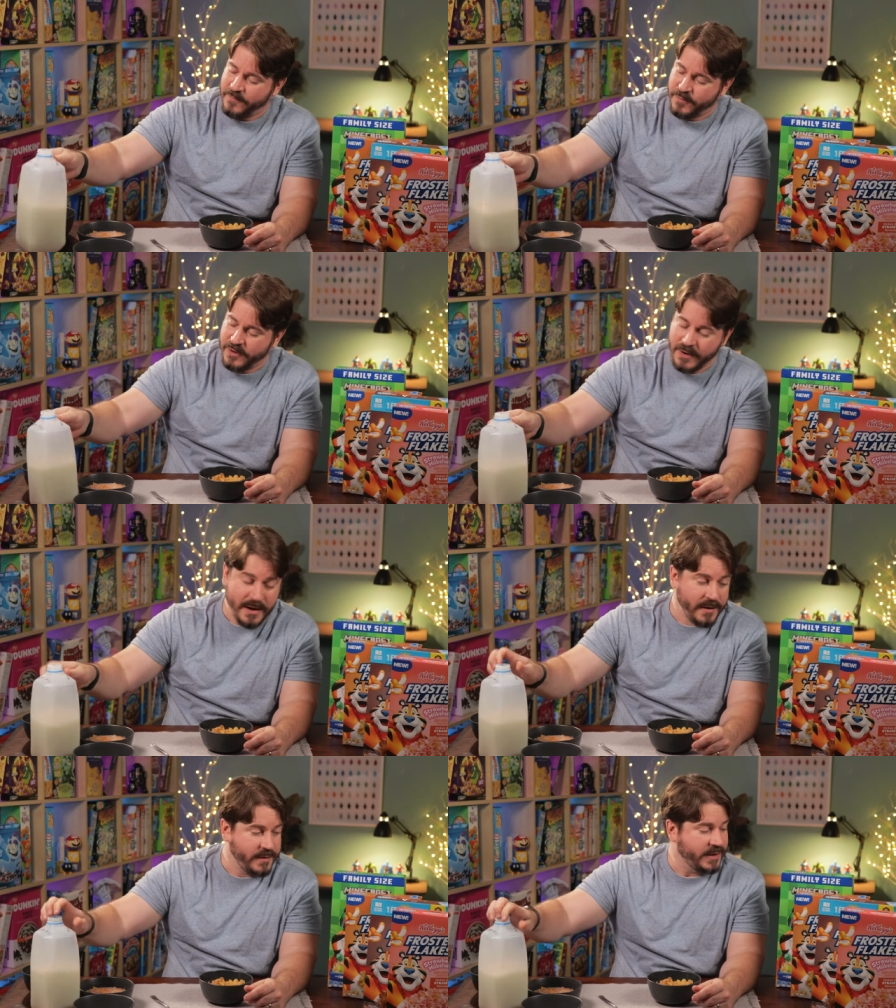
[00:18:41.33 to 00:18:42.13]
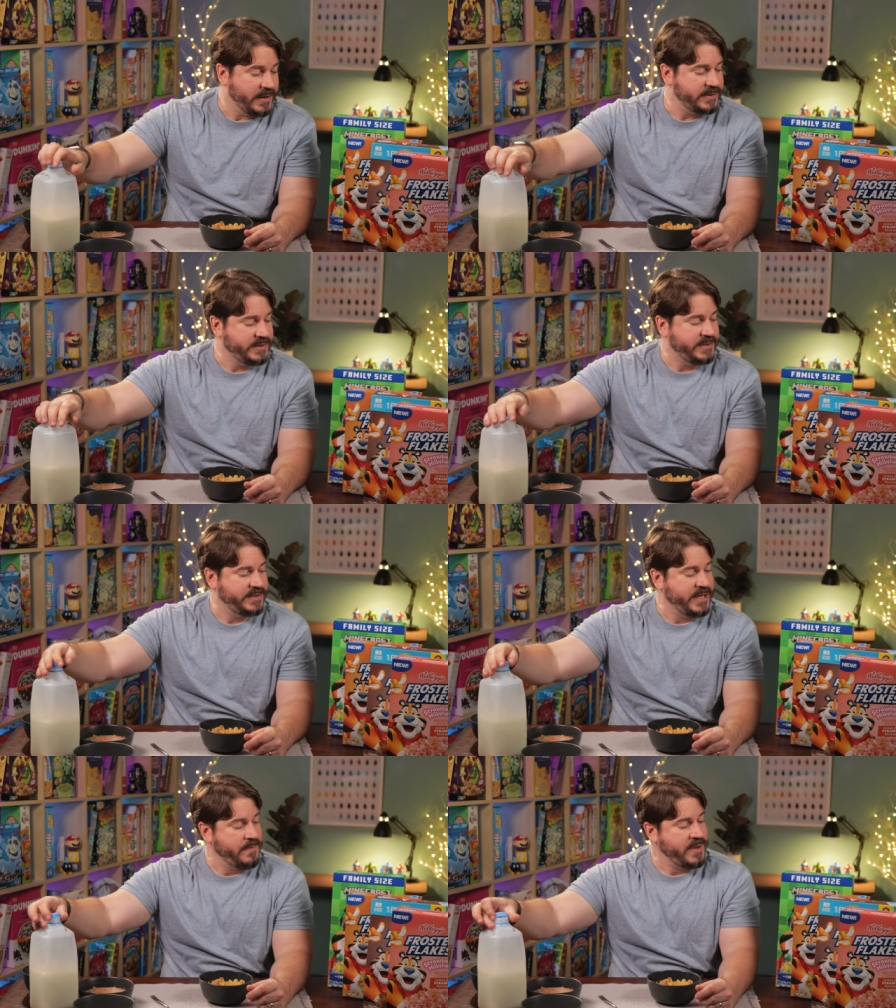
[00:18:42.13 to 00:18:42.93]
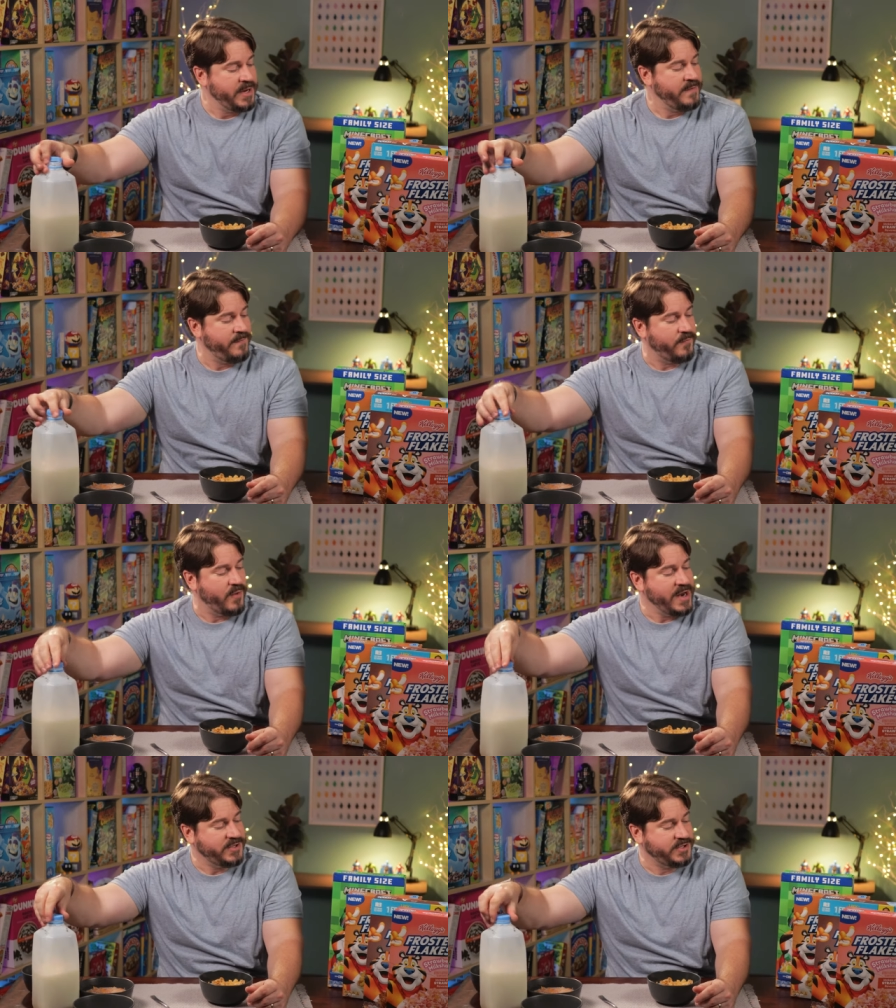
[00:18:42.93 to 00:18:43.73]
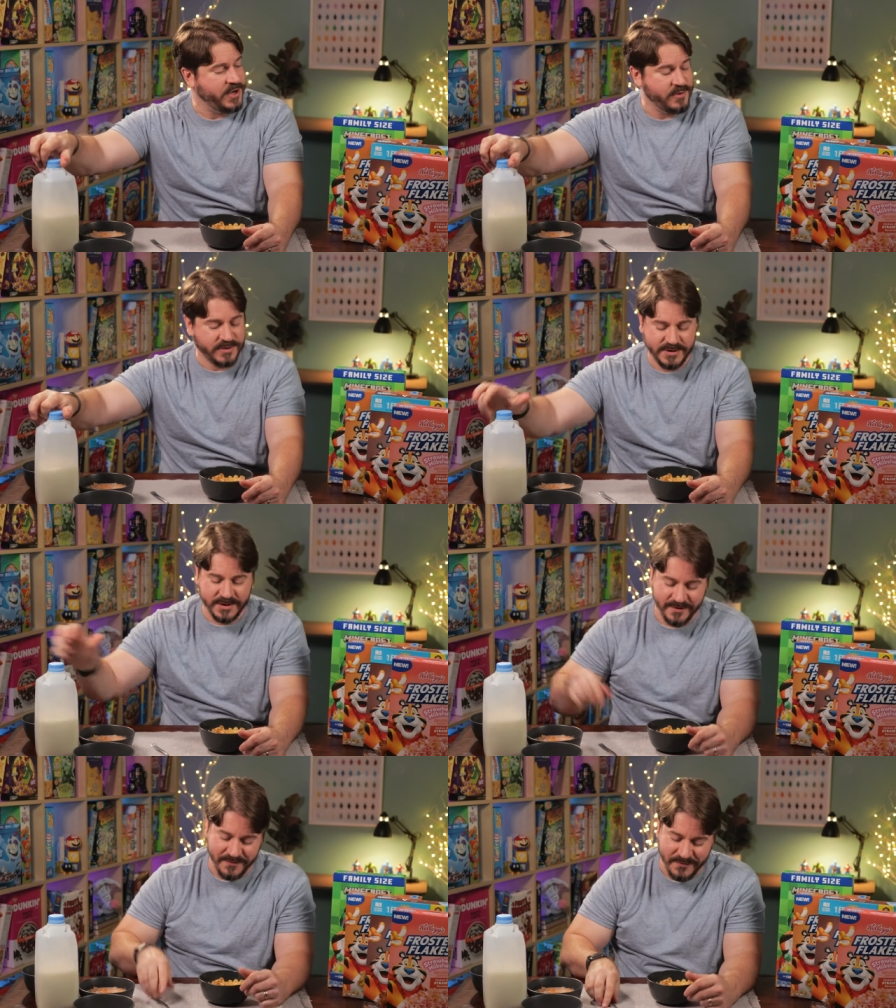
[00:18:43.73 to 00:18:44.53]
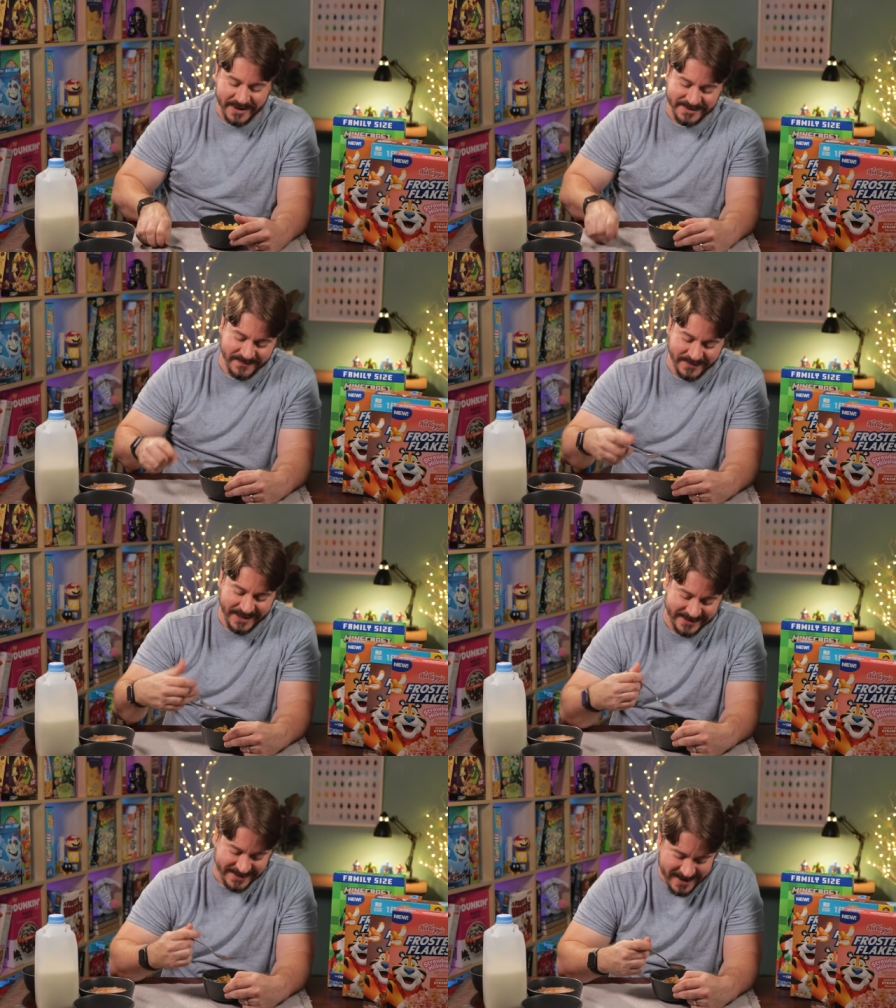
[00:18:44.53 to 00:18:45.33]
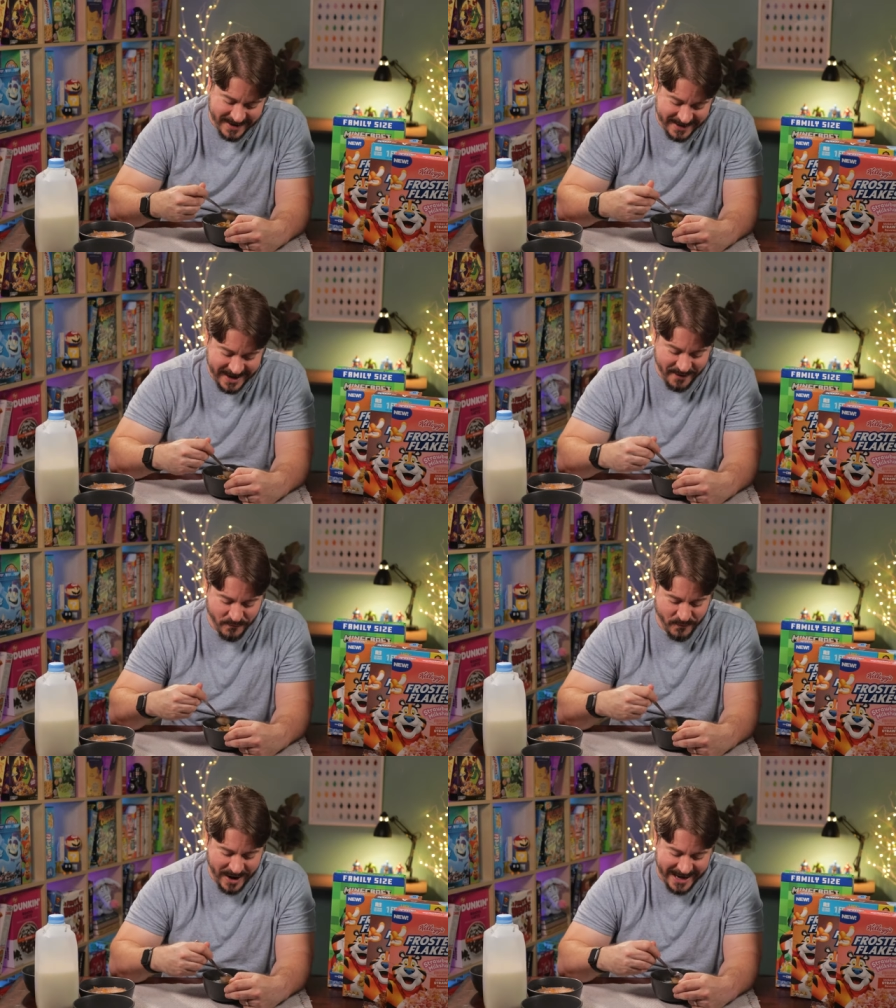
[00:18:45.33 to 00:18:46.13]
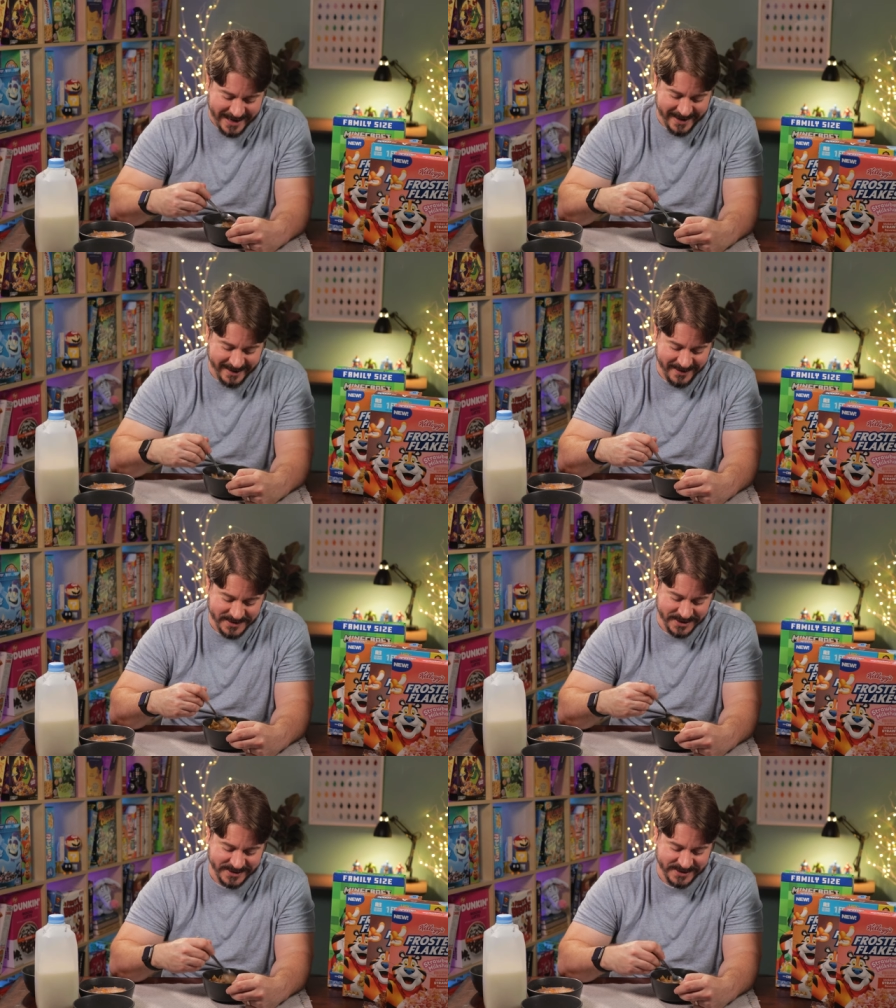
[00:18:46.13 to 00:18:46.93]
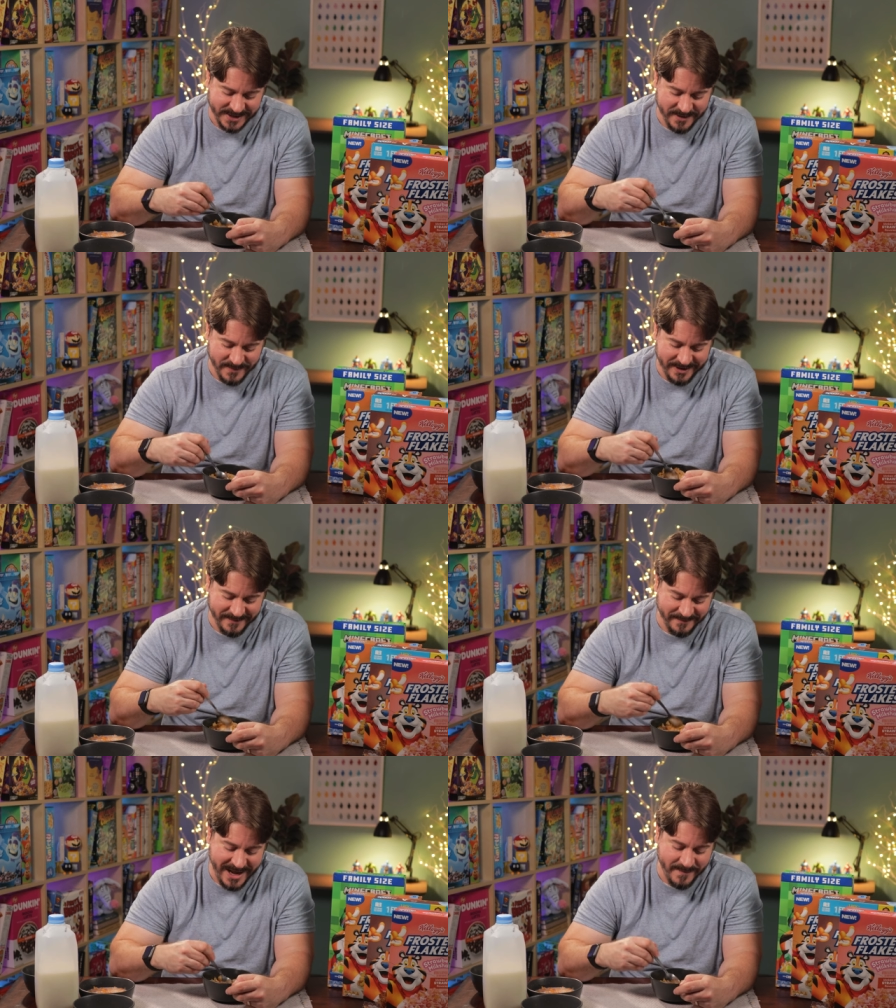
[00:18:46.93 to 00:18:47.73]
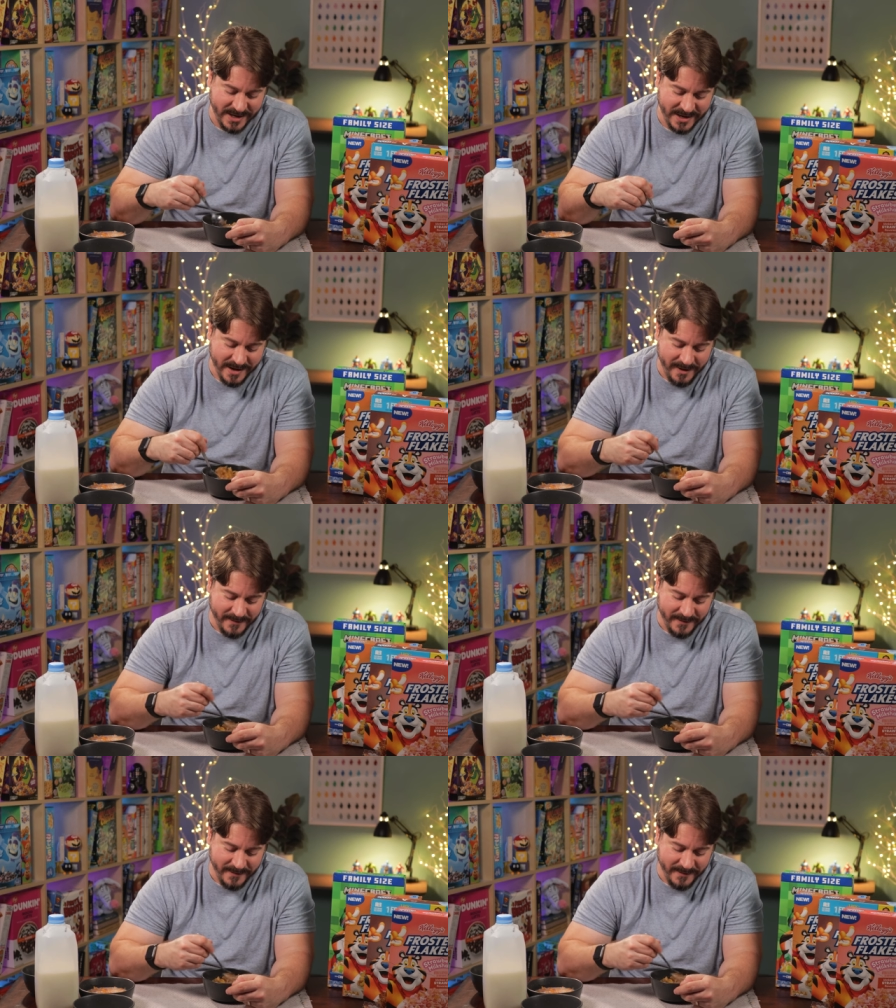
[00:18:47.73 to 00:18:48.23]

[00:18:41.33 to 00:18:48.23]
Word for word: for the cinnamon French toast frosted flakes. Yeah, right. They're just cinnamon. Maybe.